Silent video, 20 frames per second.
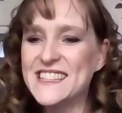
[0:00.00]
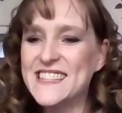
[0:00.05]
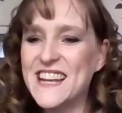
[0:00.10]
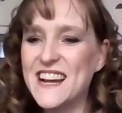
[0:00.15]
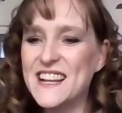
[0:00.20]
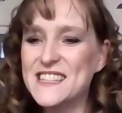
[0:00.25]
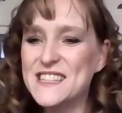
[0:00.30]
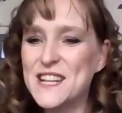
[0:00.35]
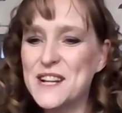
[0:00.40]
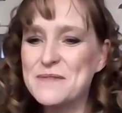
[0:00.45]

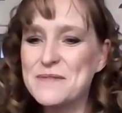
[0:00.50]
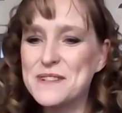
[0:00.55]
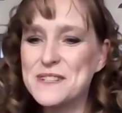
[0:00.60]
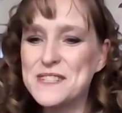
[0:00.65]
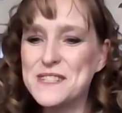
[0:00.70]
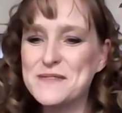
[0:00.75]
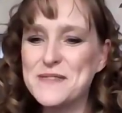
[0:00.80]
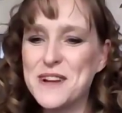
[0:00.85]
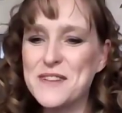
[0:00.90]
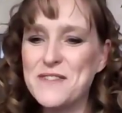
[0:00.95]
saw Soaper
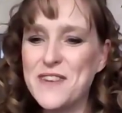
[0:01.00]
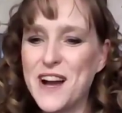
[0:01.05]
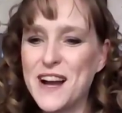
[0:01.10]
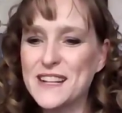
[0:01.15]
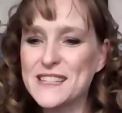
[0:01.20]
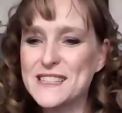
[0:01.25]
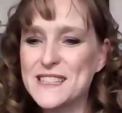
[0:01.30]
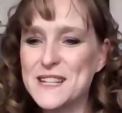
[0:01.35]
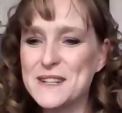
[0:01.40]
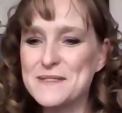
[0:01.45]
do my
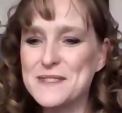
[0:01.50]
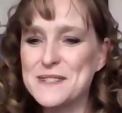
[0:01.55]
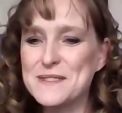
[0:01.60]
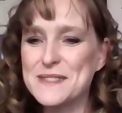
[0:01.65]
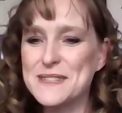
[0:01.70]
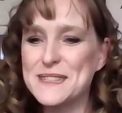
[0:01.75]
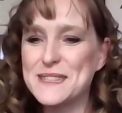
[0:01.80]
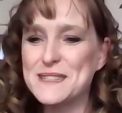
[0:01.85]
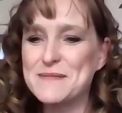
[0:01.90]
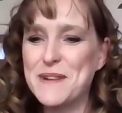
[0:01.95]
box soap she
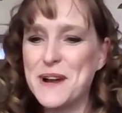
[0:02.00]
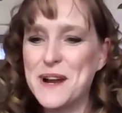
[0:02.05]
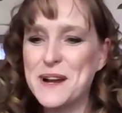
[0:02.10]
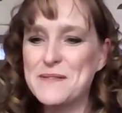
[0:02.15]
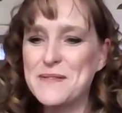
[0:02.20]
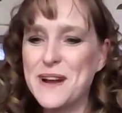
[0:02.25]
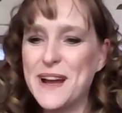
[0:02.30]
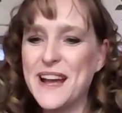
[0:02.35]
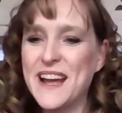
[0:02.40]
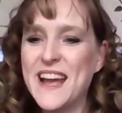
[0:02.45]
was
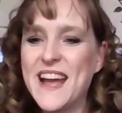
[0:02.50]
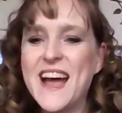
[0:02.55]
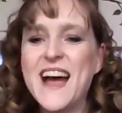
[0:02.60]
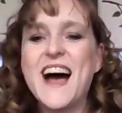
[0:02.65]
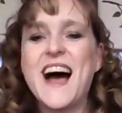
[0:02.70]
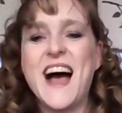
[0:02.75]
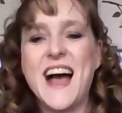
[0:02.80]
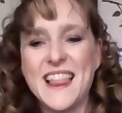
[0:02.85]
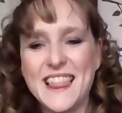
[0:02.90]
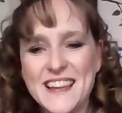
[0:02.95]
inspired by.
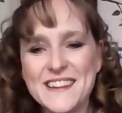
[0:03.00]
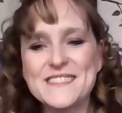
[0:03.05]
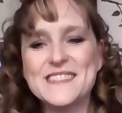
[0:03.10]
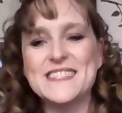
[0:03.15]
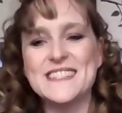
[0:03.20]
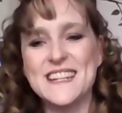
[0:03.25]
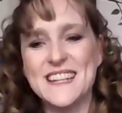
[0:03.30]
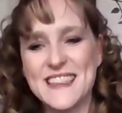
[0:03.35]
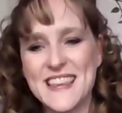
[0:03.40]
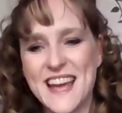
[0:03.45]
I love
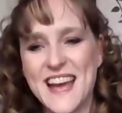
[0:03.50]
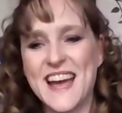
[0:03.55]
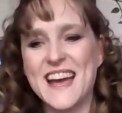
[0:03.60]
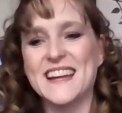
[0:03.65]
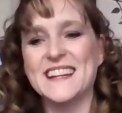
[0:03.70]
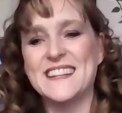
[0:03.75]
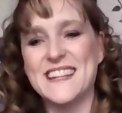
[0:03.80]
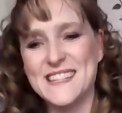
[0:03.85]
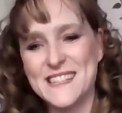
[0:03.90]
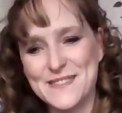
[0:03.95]
seeing
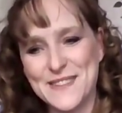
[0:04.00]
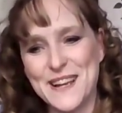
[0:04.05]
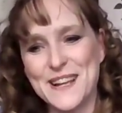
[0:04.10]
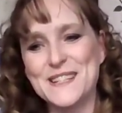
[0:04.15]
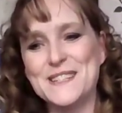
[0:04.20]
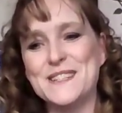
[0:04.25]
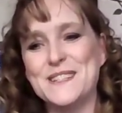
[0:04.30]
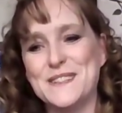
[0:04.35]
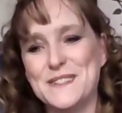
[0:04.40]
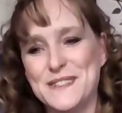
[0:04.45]
that. That's why
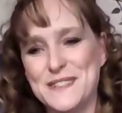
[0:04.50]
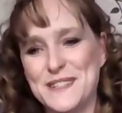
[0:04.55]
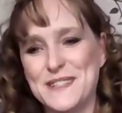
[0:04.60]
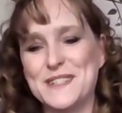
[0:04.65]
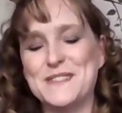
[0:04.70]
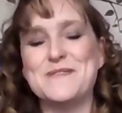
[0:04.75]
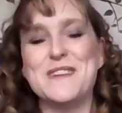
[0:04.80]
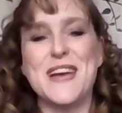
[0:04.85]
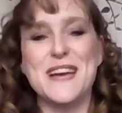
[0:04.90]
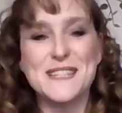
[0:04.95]
I do
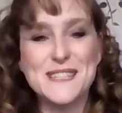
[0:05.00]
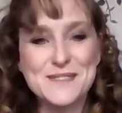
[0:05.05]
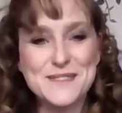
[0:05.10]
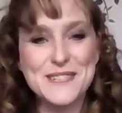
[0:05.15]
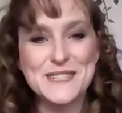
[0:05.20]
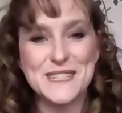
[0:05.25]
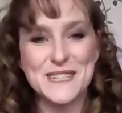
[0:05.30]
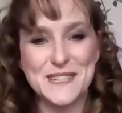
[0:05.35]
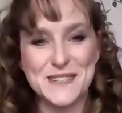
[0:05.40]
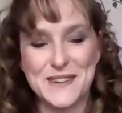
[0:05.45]
YouTube. Yes,
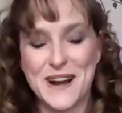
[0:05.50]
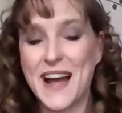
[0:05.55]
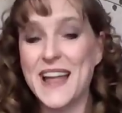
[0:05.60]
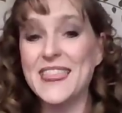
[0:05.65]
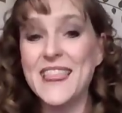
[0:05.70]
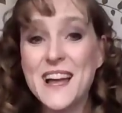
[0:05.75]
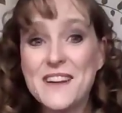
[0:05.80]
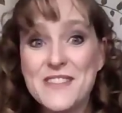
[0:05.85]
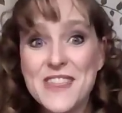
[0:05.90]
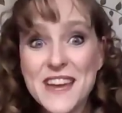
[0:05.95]
we do. I
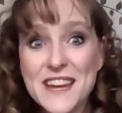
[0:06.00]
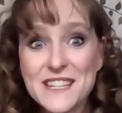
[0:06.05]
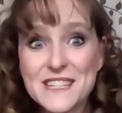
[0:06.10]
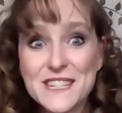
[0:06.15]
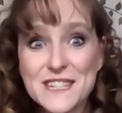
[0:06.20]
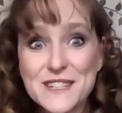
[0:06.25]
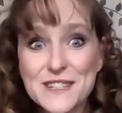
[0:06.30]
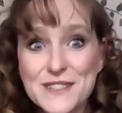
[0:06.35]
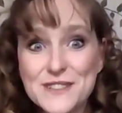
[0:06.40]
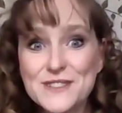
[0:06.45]
love that
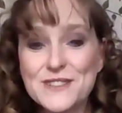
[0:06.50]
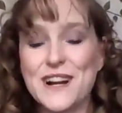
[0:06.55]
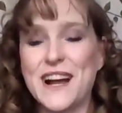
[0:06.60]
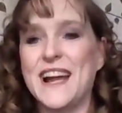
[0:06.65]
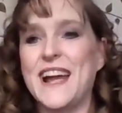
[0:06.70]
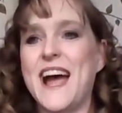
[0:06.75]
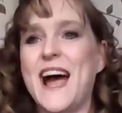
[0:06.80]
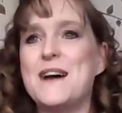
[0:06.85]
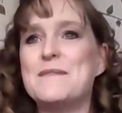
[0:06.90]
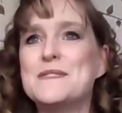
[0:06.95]
too.
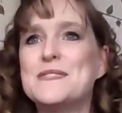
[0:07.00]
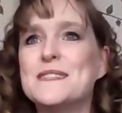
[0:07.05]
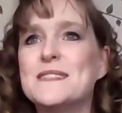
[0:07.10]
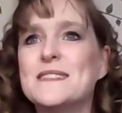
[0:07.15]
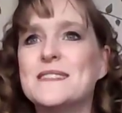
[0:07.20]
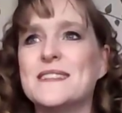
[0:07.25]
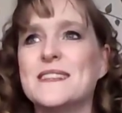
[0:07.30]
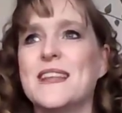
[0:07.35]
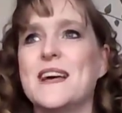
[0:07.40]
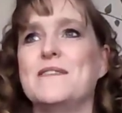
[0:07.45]
I
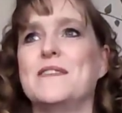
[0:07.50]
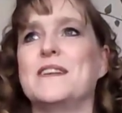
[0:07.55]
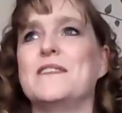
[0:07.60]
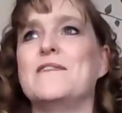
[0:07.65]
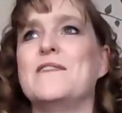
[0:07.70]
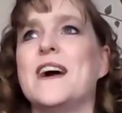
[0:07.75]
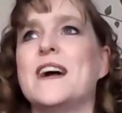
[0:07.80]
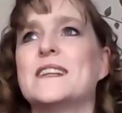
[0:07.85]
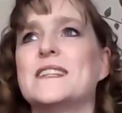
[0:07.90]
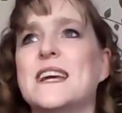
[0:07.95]
absolutely love it.
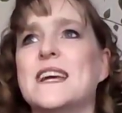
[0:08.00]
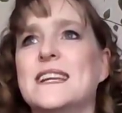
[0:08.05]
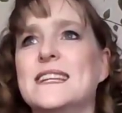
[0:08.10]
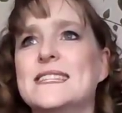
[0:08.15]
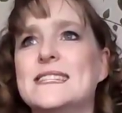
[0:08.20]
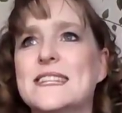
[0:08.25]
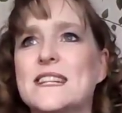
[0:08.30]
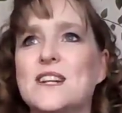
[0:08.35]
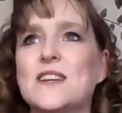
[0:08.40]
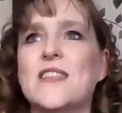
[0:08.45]
In fact, I
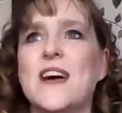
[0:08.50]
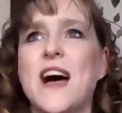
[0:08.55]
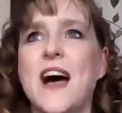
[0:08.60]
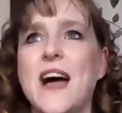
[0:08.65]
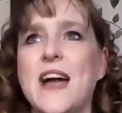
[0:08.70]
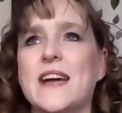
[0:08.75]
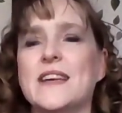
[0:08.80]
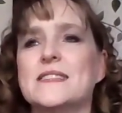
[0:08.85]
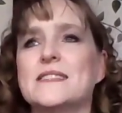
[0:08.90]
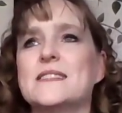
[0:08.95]
consider the
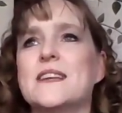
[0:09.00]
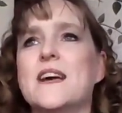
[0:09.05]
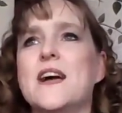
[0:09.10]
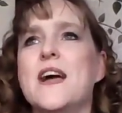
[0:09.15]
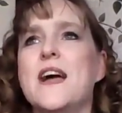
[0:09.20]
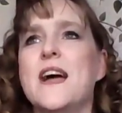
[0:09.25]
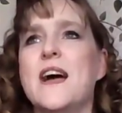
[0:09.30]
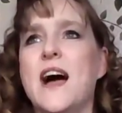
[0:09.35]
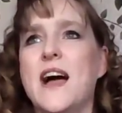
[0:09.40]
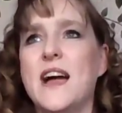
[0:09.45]
highest
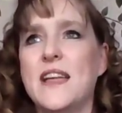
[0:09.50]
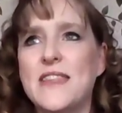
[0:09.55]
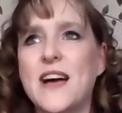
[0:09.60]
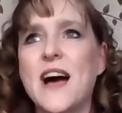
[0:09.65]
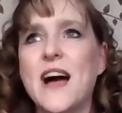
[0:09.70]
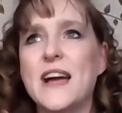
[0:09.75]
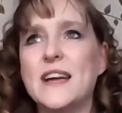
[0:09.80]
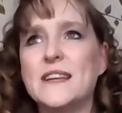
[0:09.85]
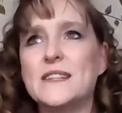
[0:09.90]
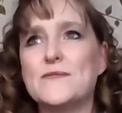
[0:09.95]

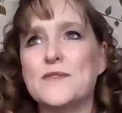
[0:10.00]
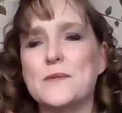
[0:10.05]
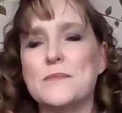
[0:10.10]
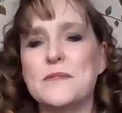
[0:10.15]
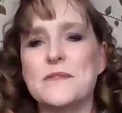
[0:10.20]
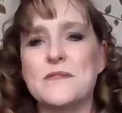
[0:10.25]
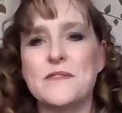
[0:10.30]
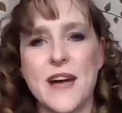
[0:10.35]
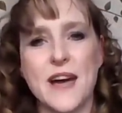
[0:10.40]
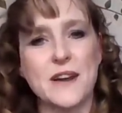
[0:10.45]
the highest form
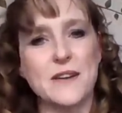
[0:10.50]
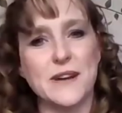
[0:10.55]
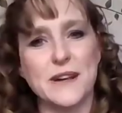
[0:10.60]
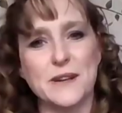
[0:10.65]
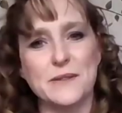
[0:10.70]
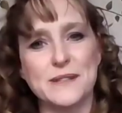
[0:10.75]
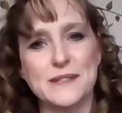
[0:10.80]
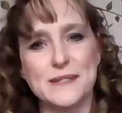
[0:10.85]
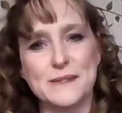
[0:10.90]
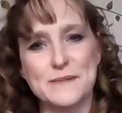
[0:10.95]
of
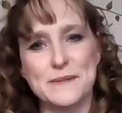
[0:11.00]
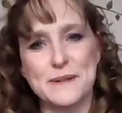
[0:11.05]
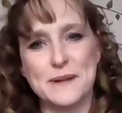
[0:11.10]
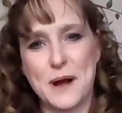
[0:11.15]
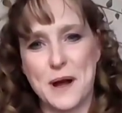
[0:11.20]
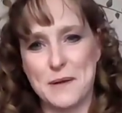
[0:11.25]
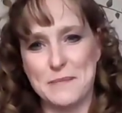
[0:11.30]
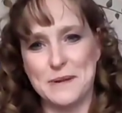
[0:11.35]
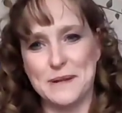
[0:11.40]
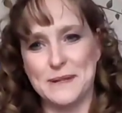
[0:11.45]
flattery when someone
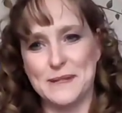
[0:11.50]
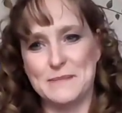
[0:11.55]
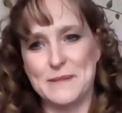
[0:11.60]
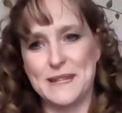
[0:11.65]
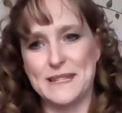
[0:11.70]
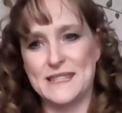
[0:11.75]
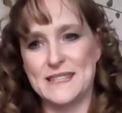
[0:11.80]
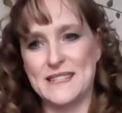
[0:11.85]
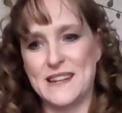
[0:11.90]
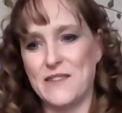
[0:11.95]
copies
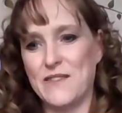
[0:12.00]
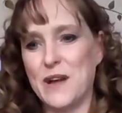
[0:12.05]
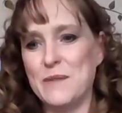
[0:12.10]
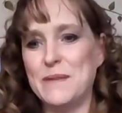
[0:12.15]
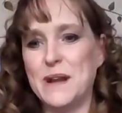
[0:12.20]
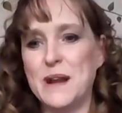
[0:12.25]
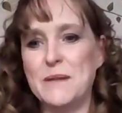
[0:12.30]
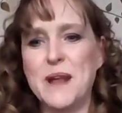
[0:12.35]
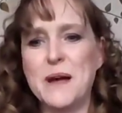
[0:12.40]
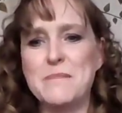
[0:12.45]
my stuff. I
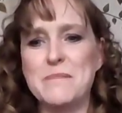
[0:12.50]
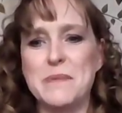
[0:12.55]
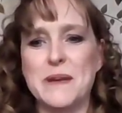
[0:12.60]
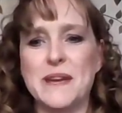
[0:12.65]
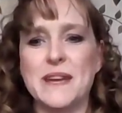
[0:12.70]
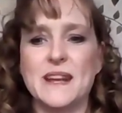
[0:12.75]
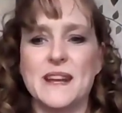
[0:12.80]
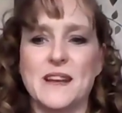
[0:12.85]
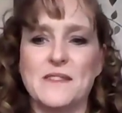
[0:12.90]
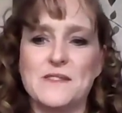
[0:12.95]
mean, I'm not
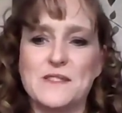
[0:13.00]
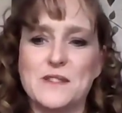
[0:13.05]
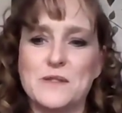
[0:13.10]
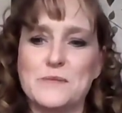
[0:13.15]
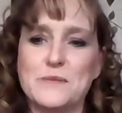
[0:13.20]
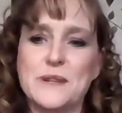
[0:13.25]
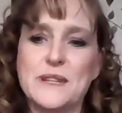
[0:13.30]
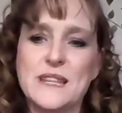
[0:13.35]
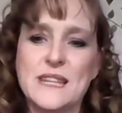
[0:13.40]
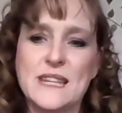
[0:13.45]
big enough to
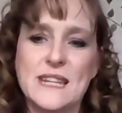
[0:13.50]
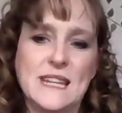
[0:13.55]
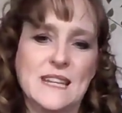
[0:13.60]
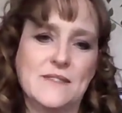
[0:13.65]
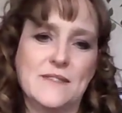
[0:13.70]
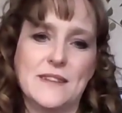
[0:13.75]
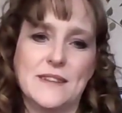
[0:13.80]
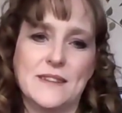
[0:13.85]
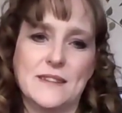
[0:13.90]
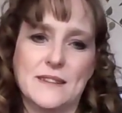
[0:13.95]
really
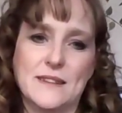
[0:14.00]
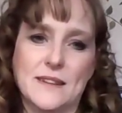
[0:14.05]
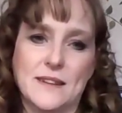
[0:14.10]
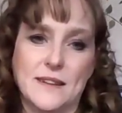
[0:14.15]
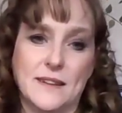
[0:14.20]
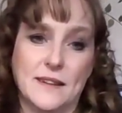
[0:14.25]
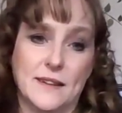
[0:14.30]
even,